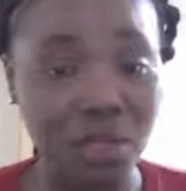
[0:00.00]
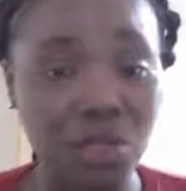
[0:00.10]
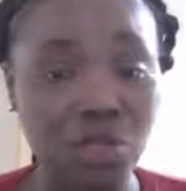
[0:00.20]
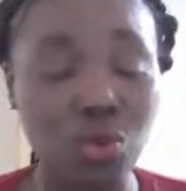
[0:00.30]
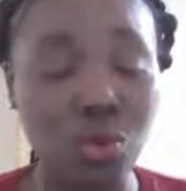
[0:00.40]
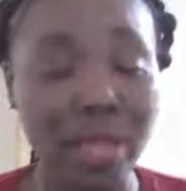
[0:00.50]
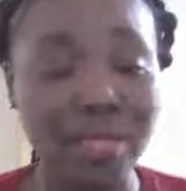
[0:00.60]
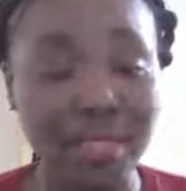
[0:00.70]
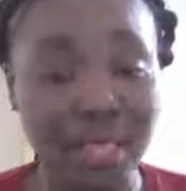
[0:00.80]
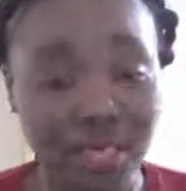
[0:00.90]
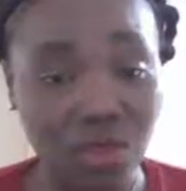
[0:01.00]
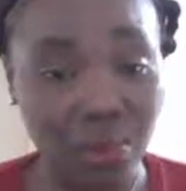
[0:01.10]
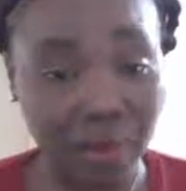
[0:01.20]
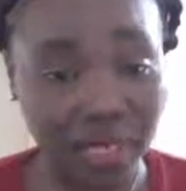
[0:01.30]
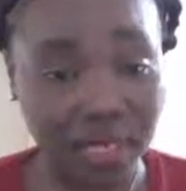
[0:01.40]
So assess your
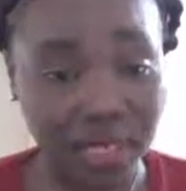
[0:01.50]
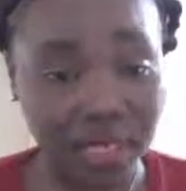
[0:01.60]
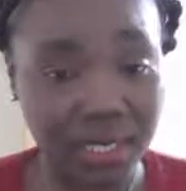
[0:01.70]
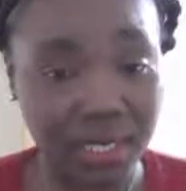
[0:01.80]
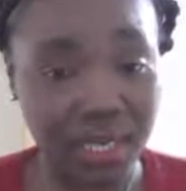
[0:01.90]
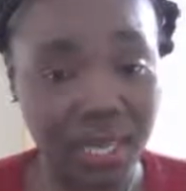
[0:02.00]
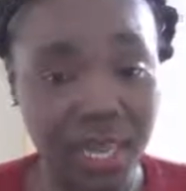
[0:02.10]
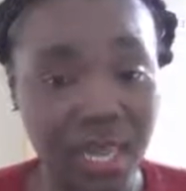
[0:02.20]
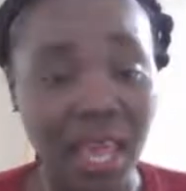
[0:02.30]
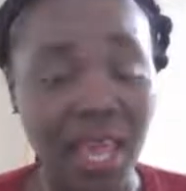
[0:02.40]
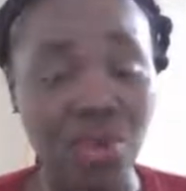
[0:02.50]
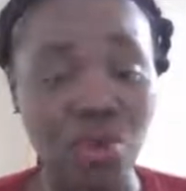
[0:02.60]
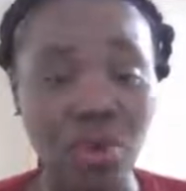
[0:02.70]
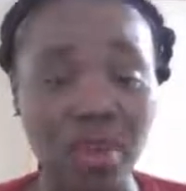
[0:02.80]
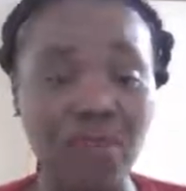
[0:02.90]
patient and
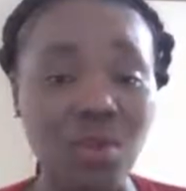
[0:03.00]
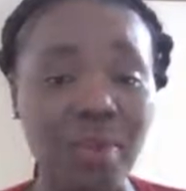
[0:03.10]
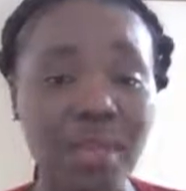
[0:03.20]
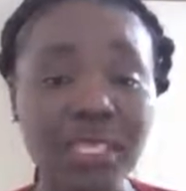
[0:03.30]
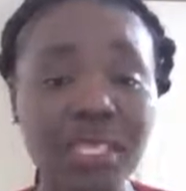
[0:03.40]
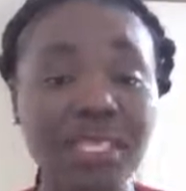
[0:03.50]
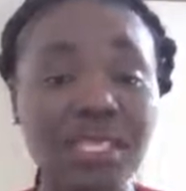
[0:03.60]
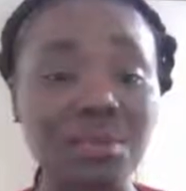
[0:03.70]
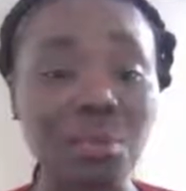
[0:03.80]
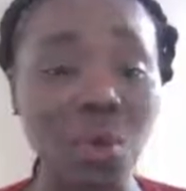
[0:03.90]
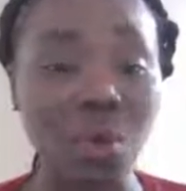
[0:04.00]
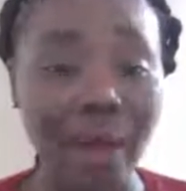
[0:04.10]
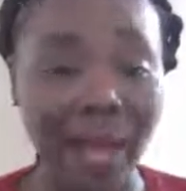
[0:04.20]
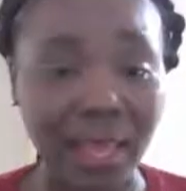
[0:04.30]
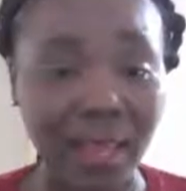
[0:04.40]
know if your patient is
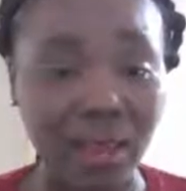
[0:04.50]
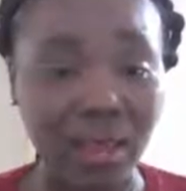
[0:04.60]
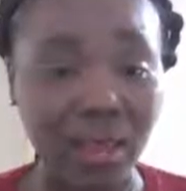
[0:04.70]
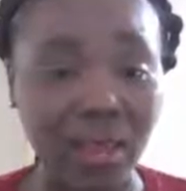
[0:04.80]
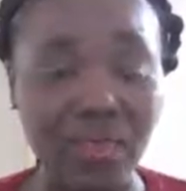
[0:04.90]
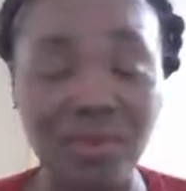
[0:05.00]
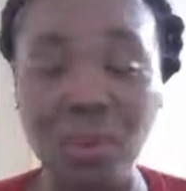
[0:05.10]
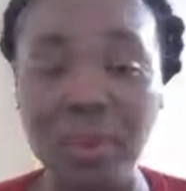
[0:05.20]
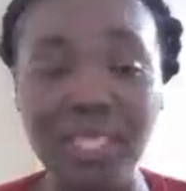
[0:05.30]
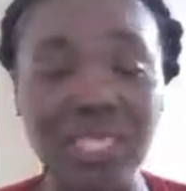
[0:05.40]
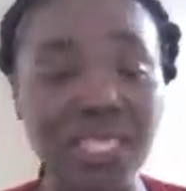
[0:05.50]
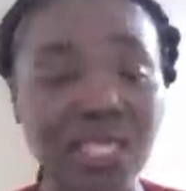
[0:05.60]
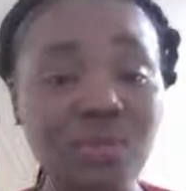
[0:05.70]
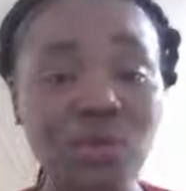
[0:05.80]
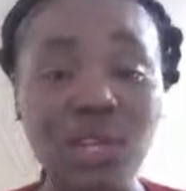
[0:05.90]
mobile, if your patient
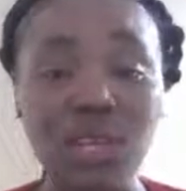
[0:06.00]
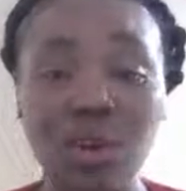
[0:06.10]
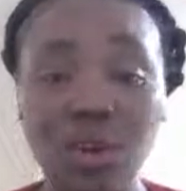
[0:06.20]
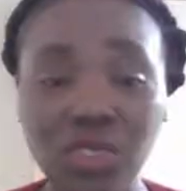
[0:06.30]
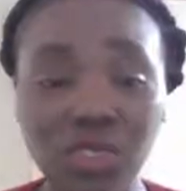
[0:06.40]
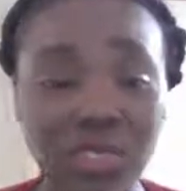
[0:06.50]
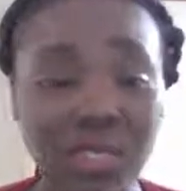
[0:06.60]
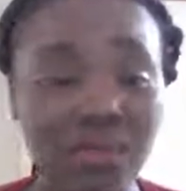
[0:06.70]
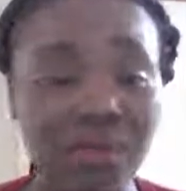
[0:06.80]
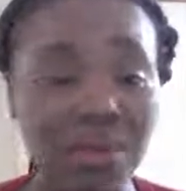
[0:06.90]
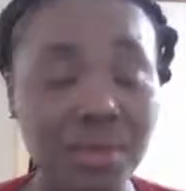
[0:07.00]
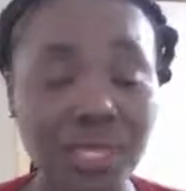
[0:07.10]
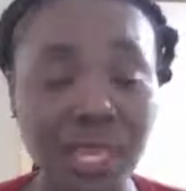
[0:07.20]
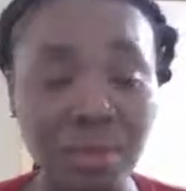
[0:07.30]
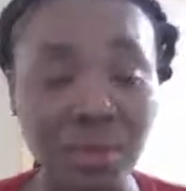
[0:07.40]
is fully conscious and very
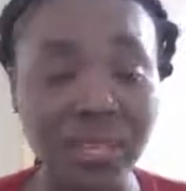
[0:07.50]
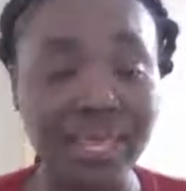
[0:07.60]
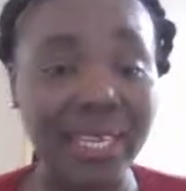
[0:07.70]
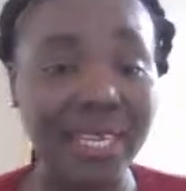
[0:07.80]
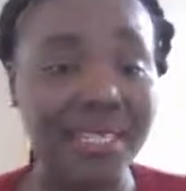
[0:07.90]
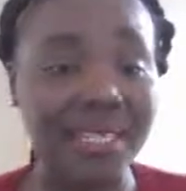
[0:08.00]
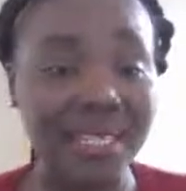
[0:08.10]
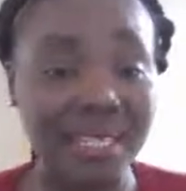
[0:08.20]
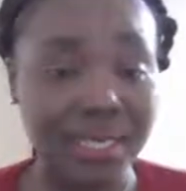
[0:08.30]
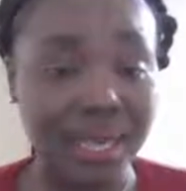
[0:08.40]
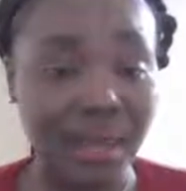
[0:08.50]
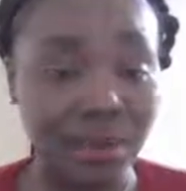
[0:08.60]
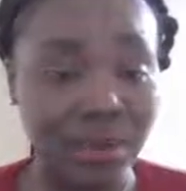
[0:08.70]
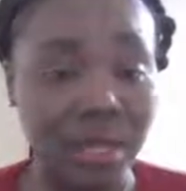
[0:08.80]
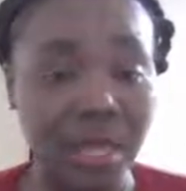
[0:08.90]
stable that they can sit
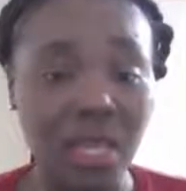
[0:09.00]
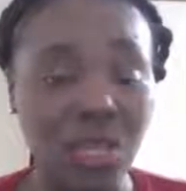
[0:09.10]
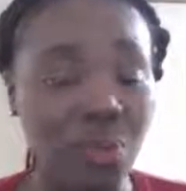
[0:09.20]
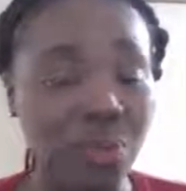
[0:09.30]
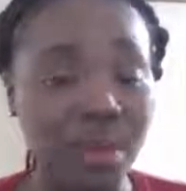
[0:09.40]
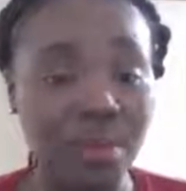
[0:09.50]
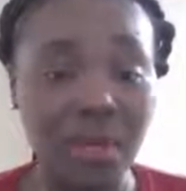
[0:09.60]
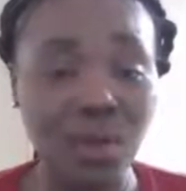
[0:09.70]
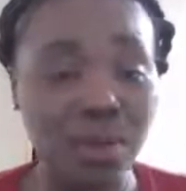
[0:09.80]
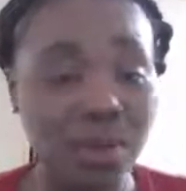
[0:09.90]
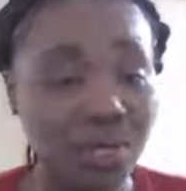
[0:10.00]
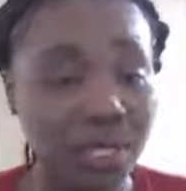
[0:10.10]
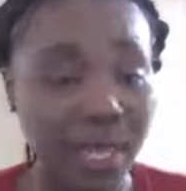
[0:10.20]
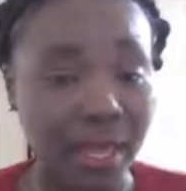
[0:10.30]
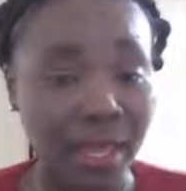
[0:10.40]
down, you put them in a
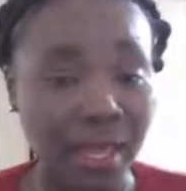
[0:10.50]
wheelchair.